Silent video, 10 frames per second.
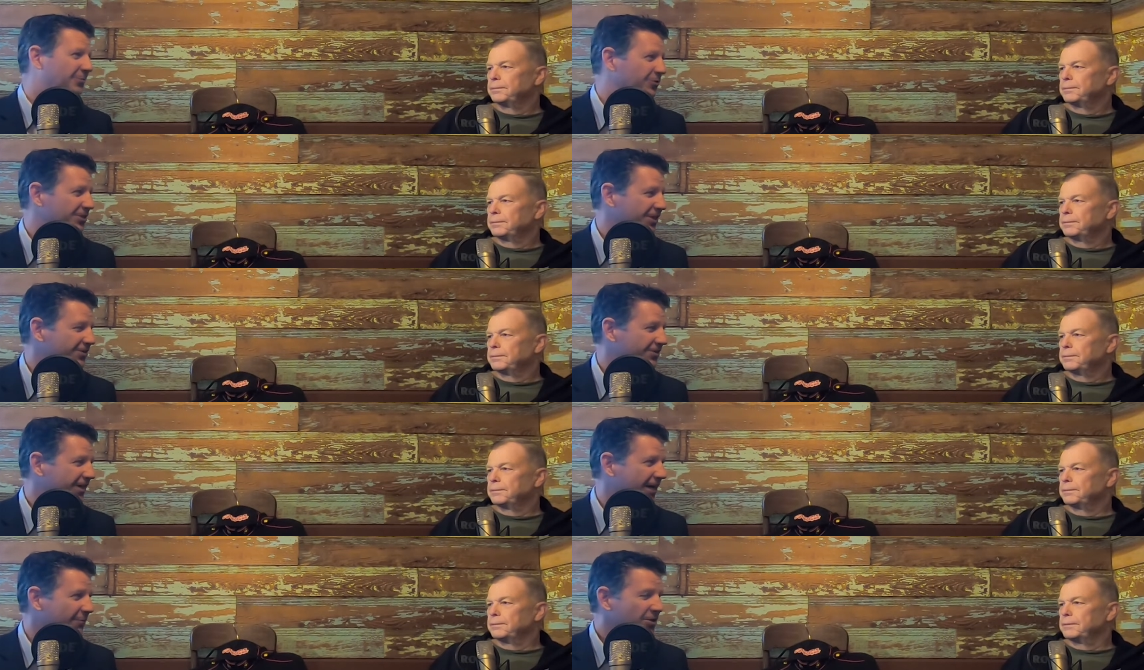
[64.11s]
Speaker 1: appreciate your
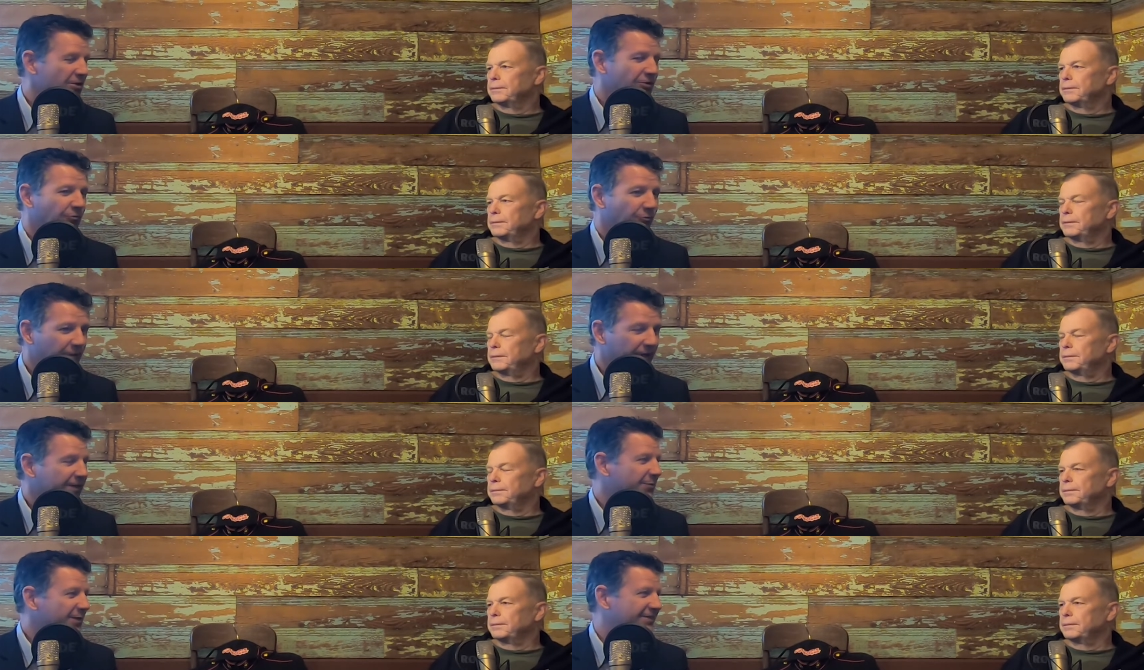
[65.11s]
time.
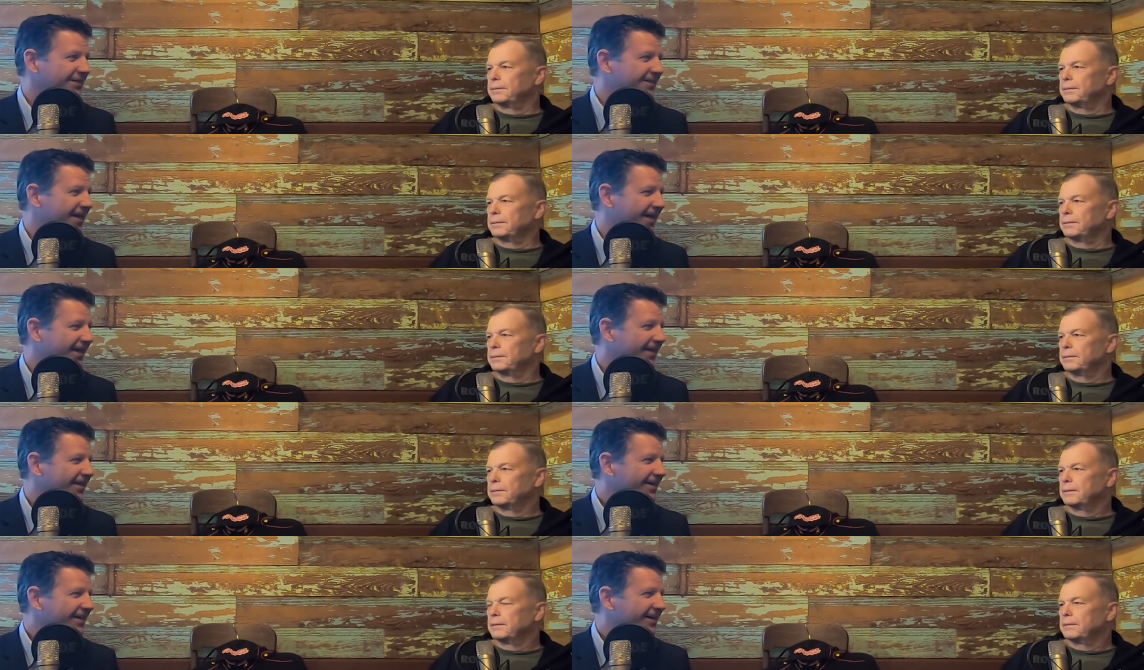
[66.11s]
Really busy day,
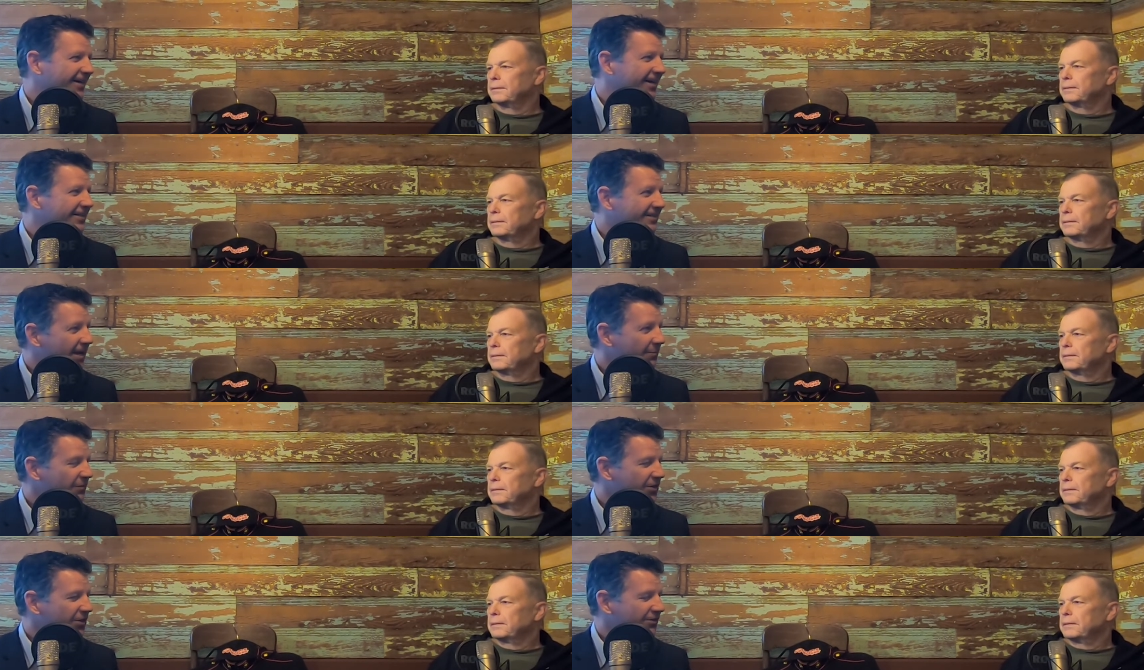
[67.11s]
time
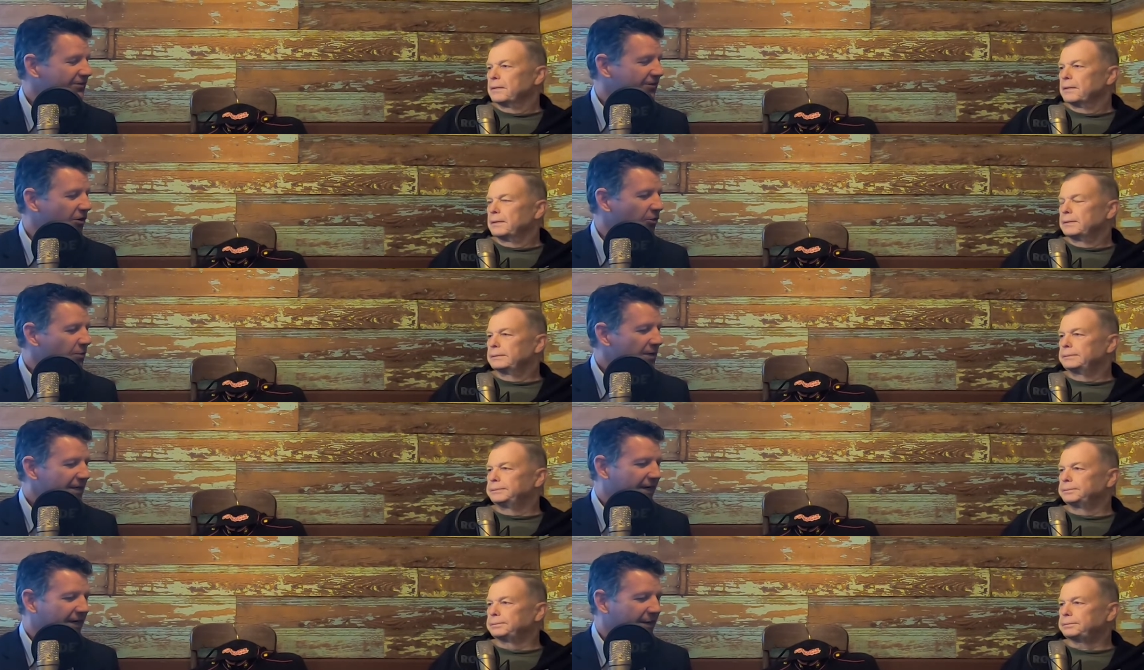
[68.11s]
of year. So
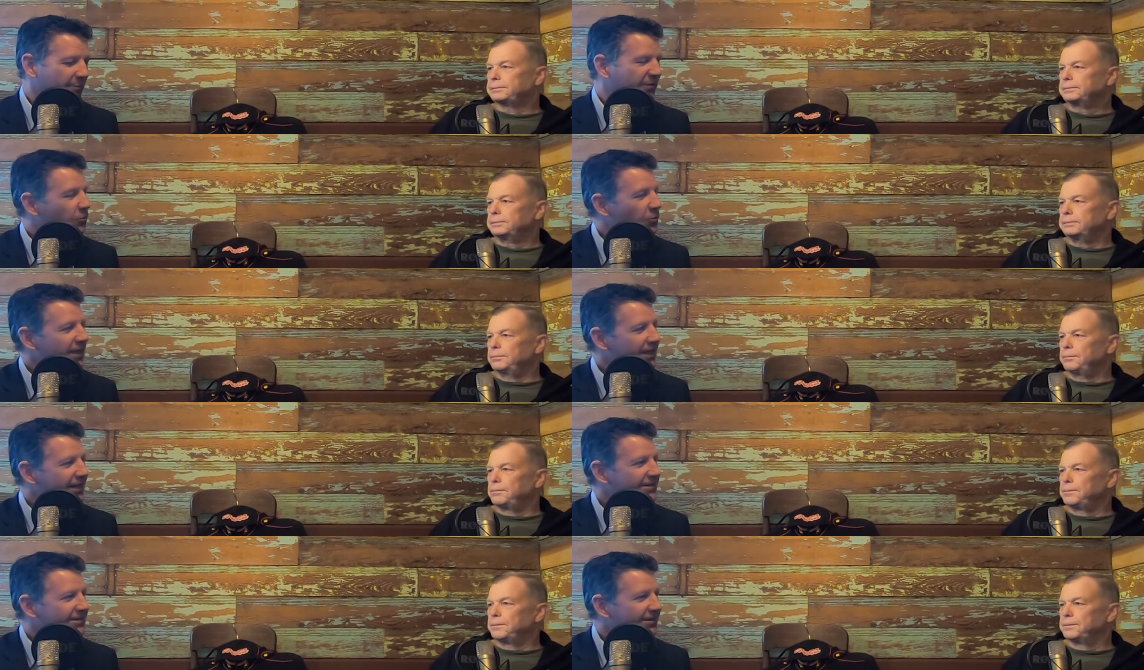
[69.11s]
before we get
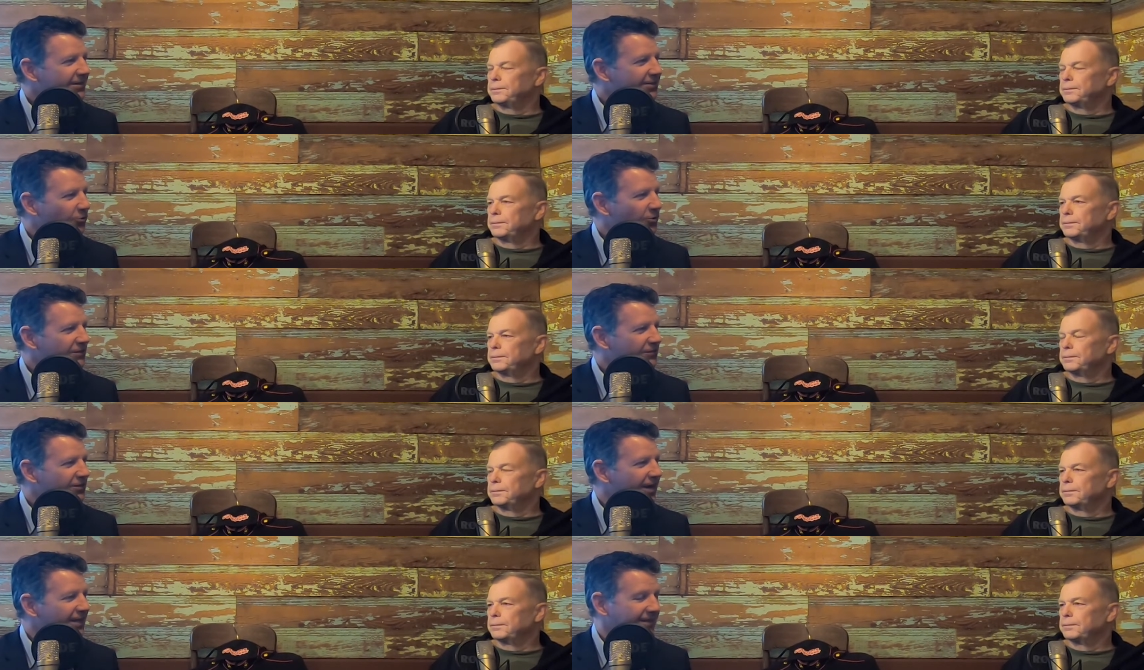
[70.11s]
into the Toys for
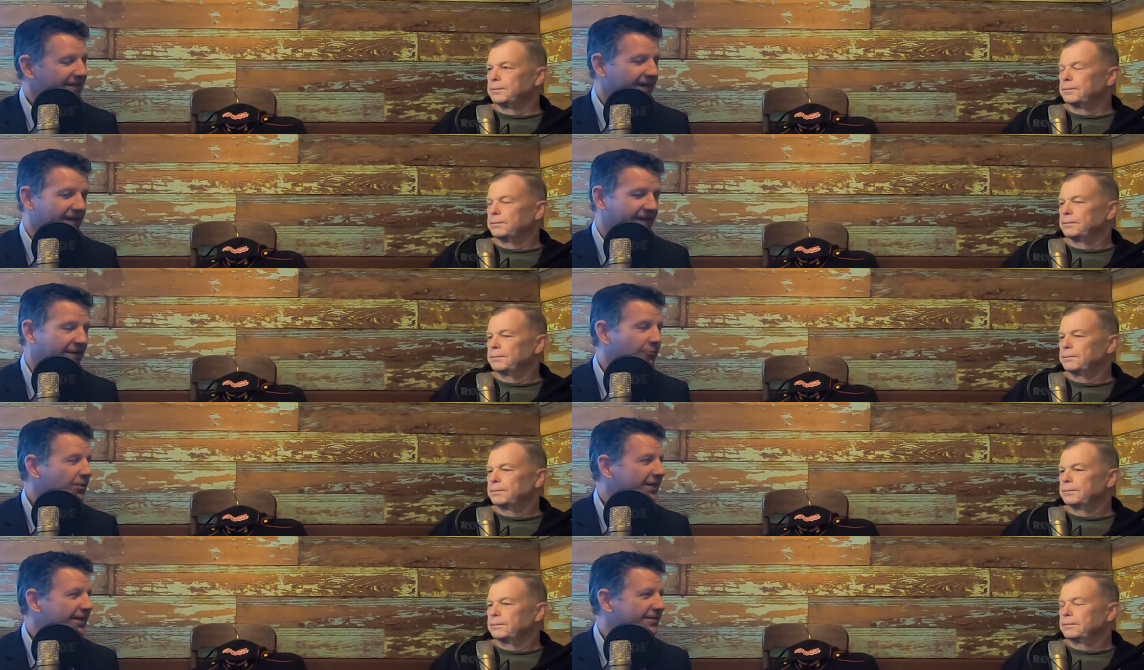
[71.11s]
Tots, I kind of
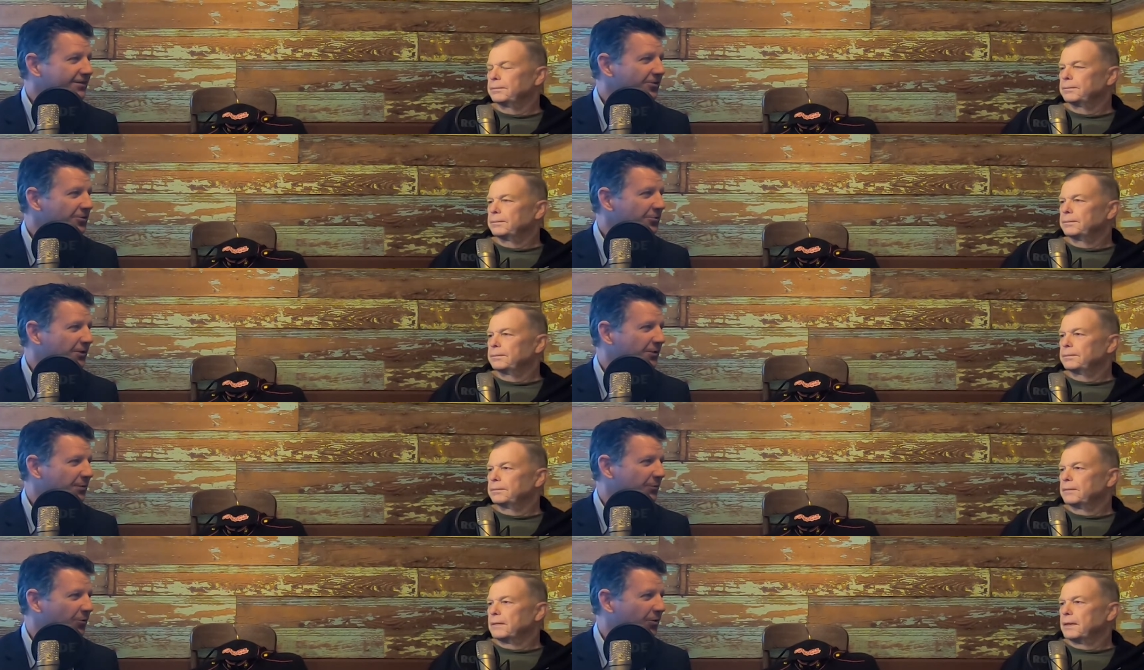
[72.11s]
want to get to know you a
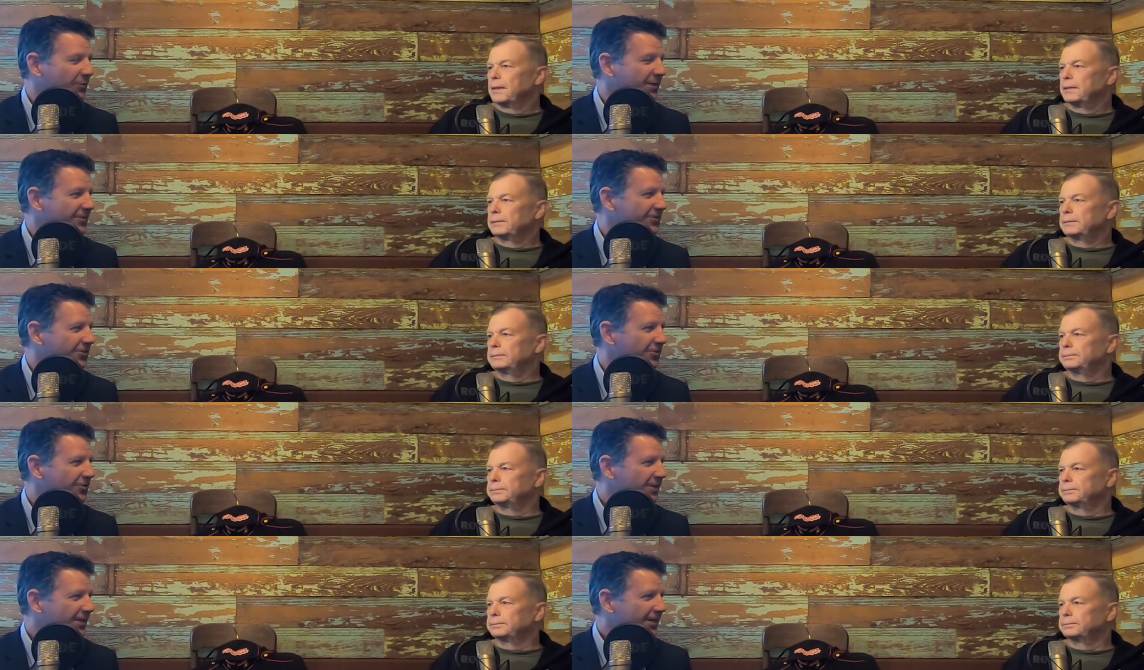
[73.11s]
little bit more because
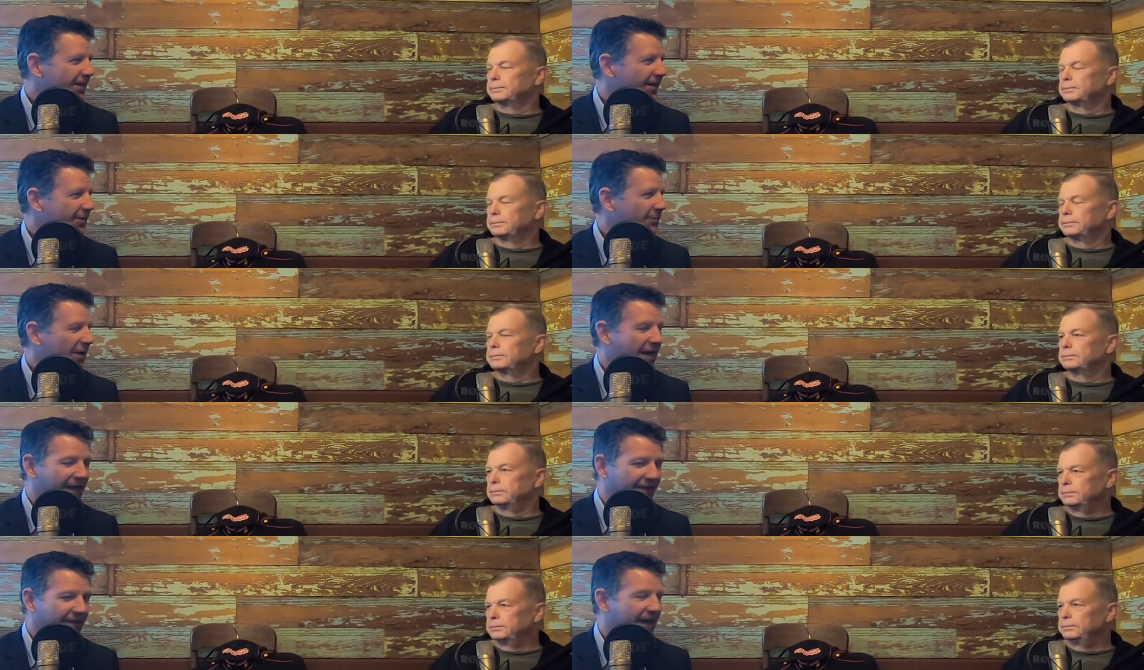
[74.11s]
you're
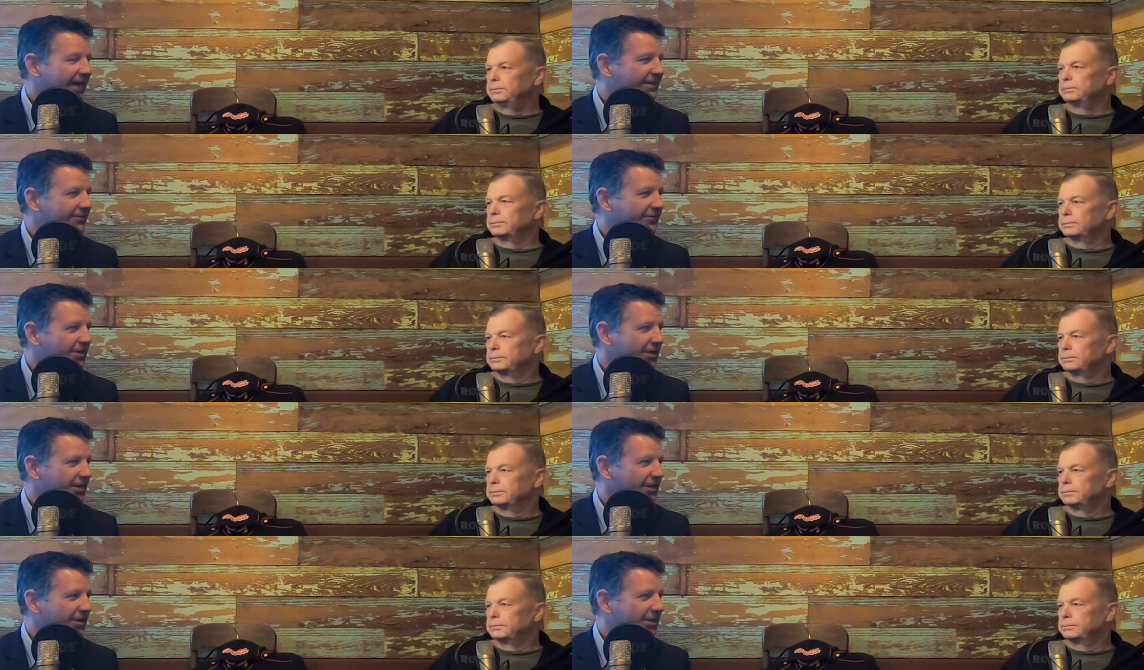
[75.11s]
highly active in the